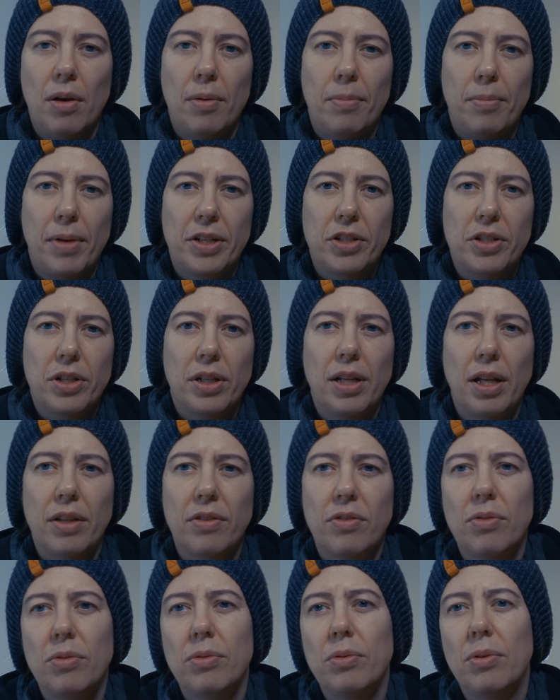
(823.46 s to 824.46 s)
Make sure
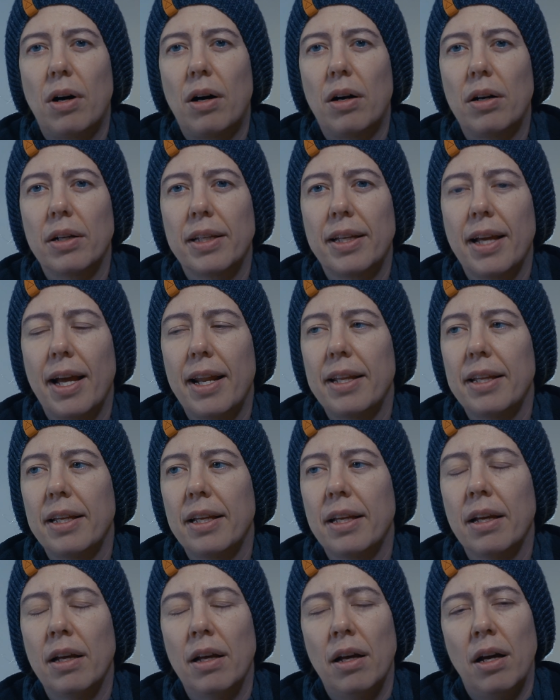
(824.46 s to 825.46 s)
that you are
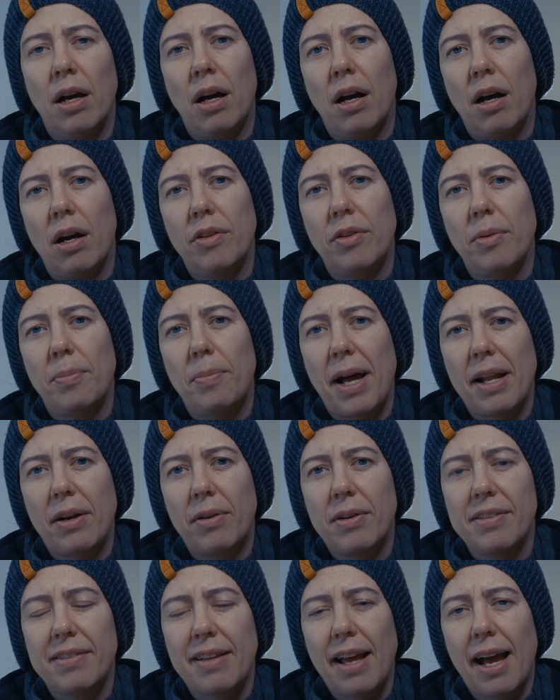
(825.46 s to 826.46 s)
getting the
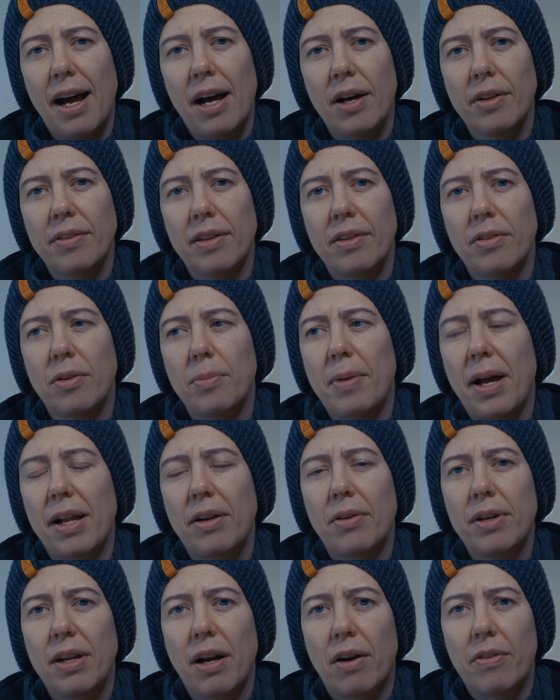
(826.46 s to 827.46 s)
batteries out and the
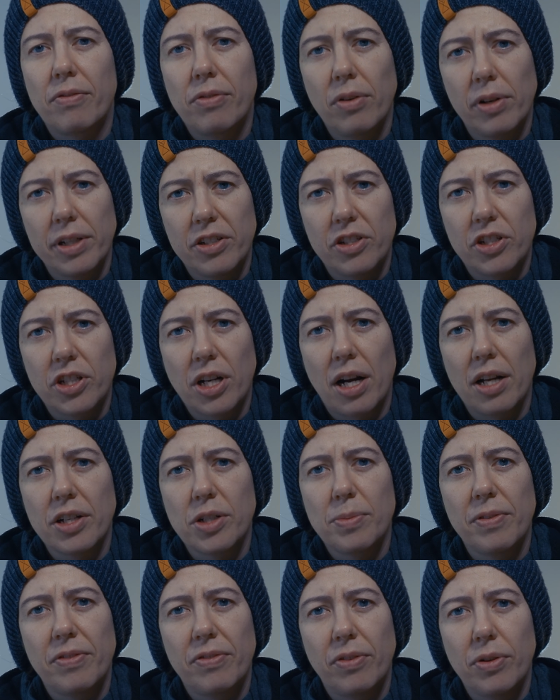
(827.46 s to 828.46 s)
battery are fully
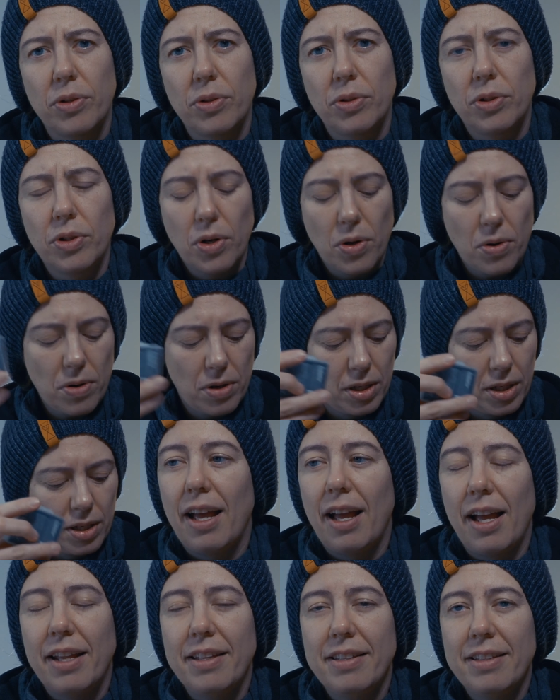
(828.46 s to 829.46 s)
charged before you go.
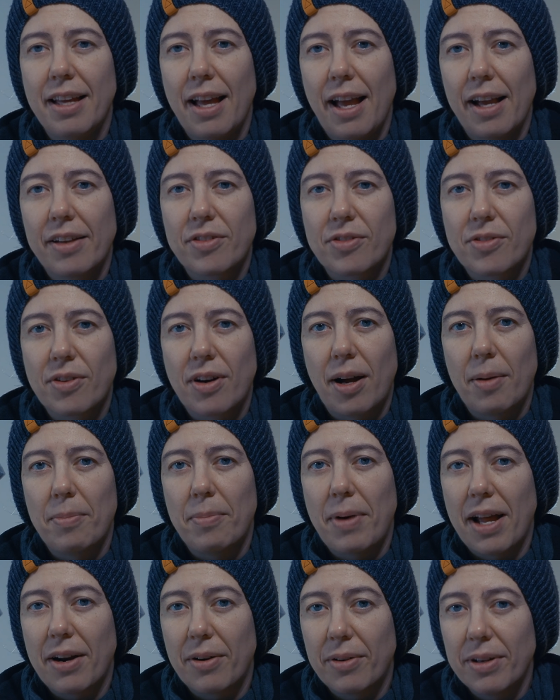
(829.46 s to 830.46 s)
Any extra
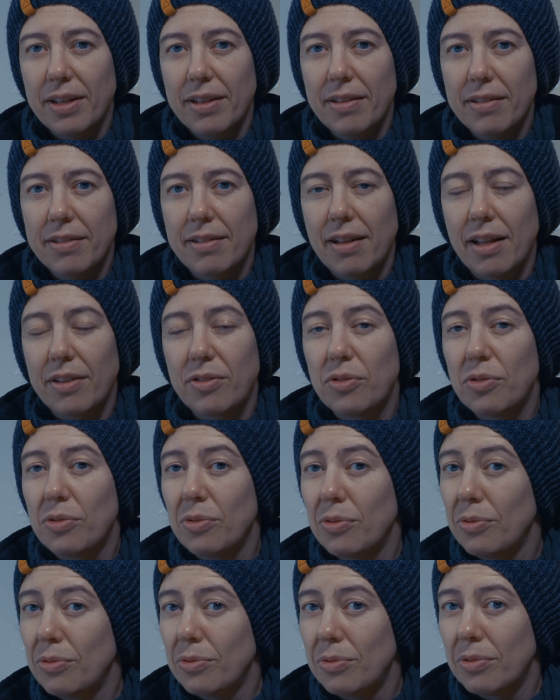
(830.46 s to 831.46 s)
batteries that
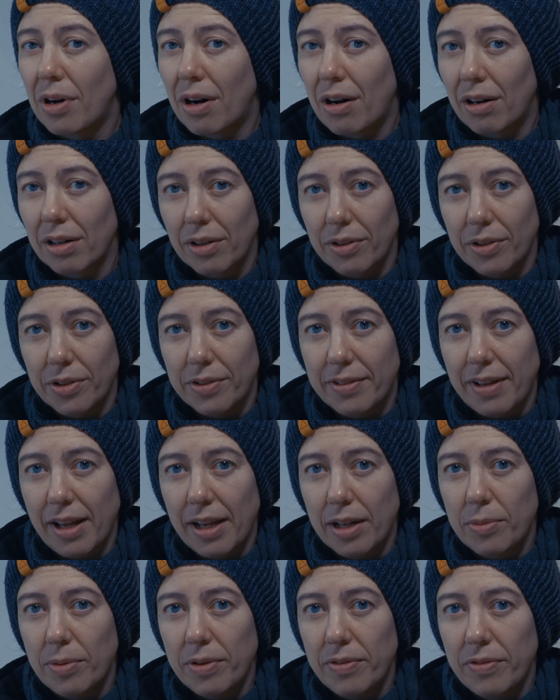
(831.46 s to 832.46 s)
you are gonna
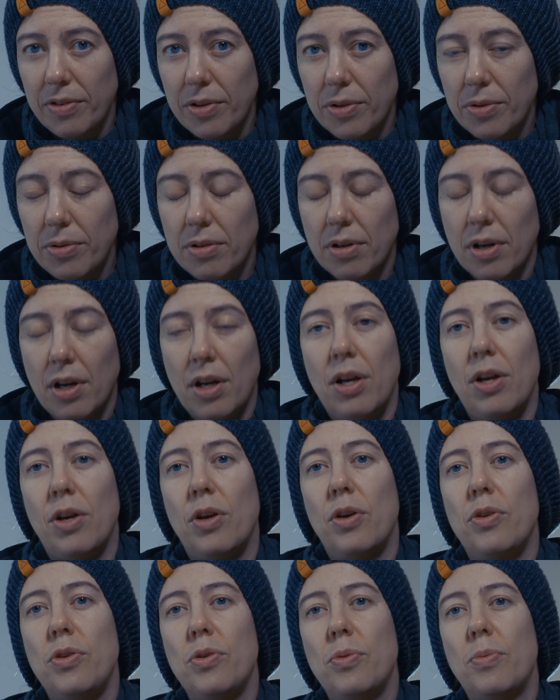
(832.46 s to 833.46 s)
take with you,
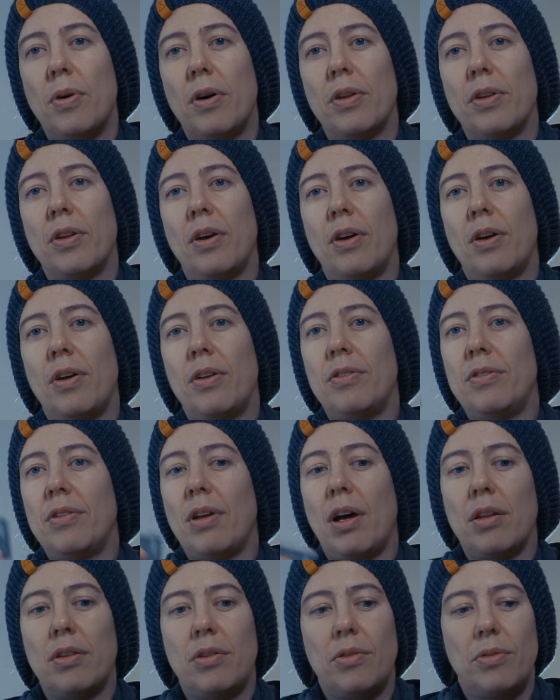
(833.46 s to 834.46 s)
you want to
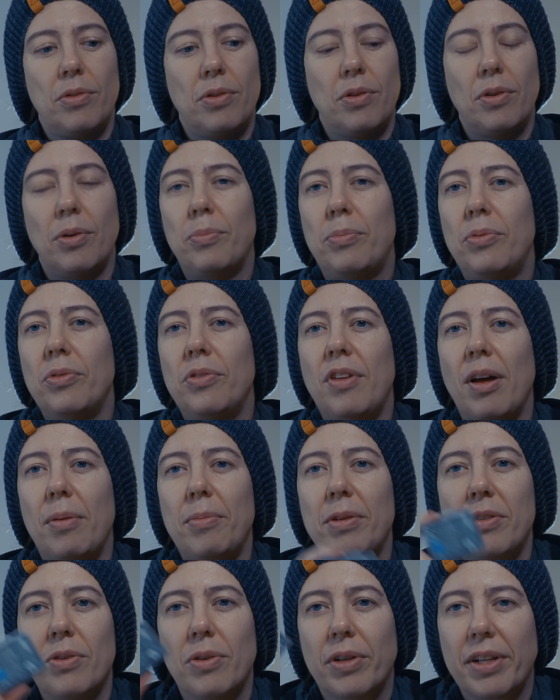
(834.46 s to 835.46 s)
not, you know, put them
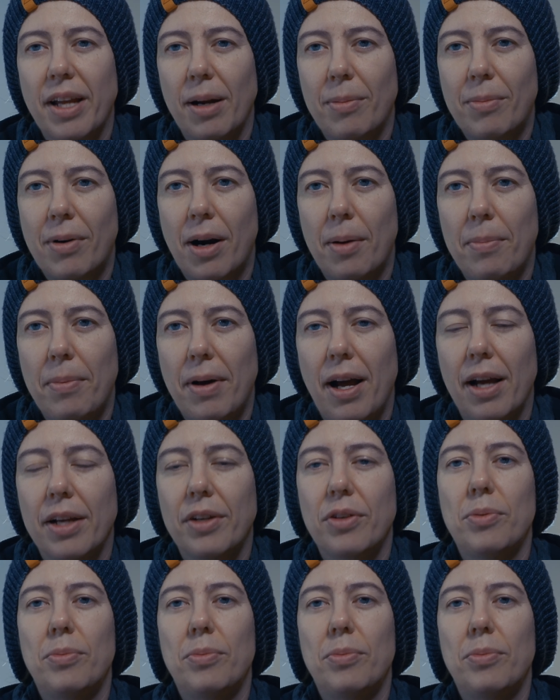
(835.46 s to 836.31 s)
in your camera bag.